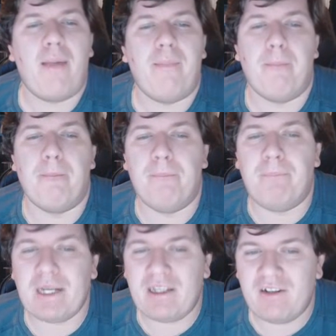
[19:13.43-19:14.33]

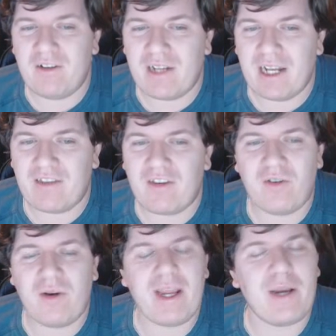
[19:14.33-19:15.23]
but you do get
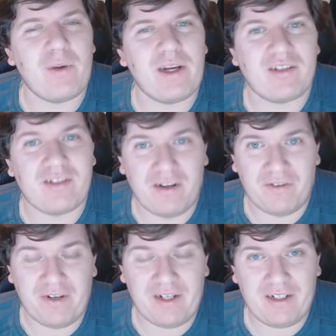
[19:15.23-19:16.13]
2 A-Wing
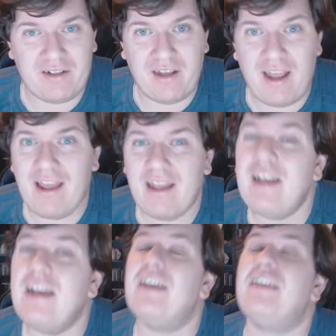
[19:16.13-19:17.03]
starfighters.
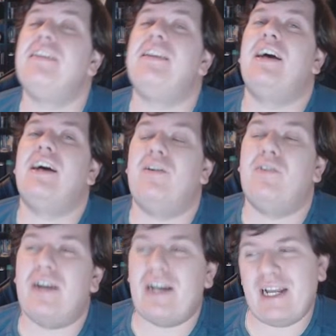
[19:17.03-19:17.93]

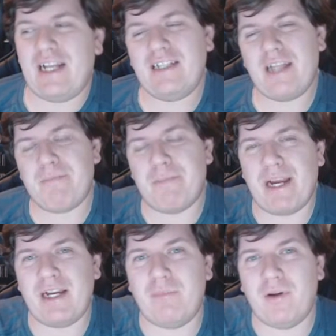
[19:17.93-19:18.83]
Now, it's
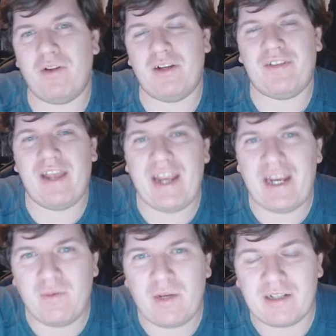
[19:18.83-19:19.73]
debatable if the
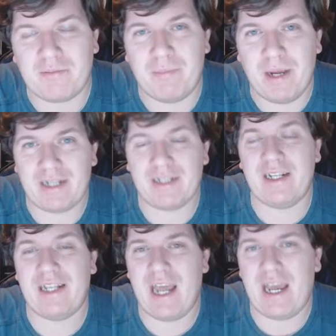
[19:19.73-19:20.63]
A-Wing is better
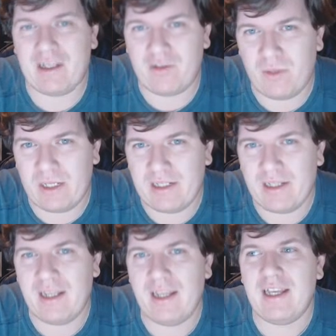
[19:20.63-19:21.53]
than the X-Wing,
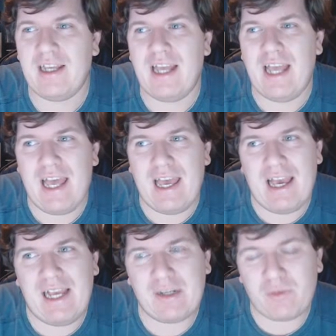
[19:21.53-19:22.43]

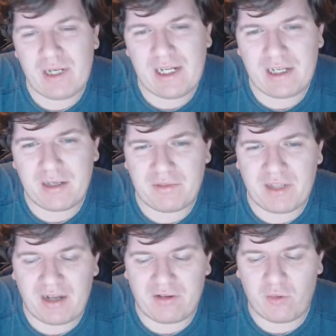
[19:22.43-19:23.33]
and it really comes
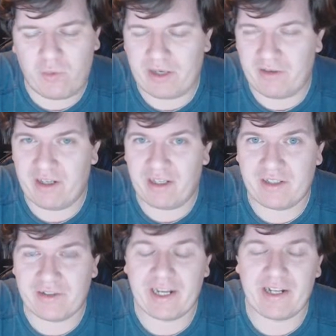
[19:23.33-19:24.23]
down to whether or not
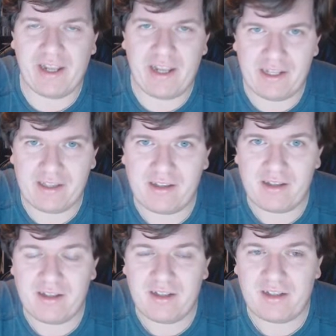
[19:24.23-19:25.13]
you get hit,
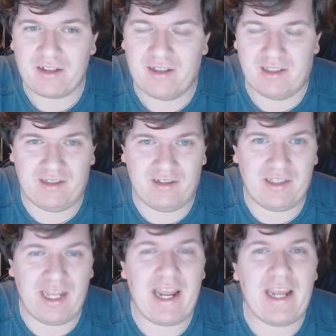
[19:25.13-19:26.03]
because
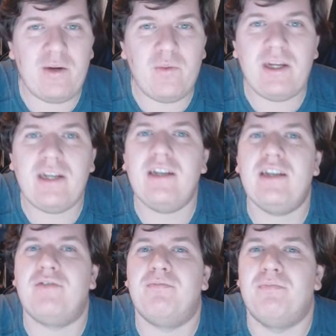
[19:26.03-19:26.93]
the A-Wing
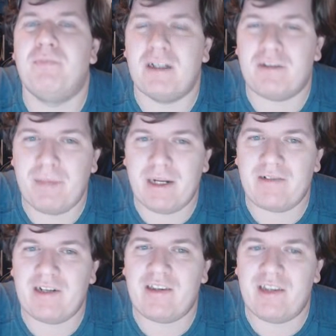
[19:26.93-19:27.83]
is much
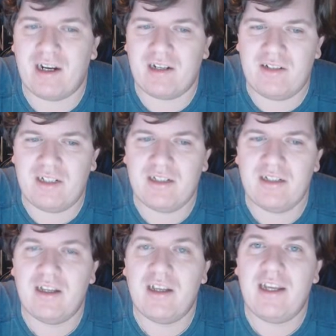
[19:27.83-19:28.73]
better at dodging
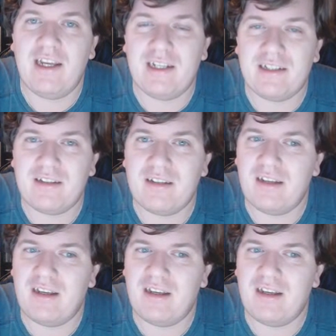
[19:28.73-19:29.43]
hits,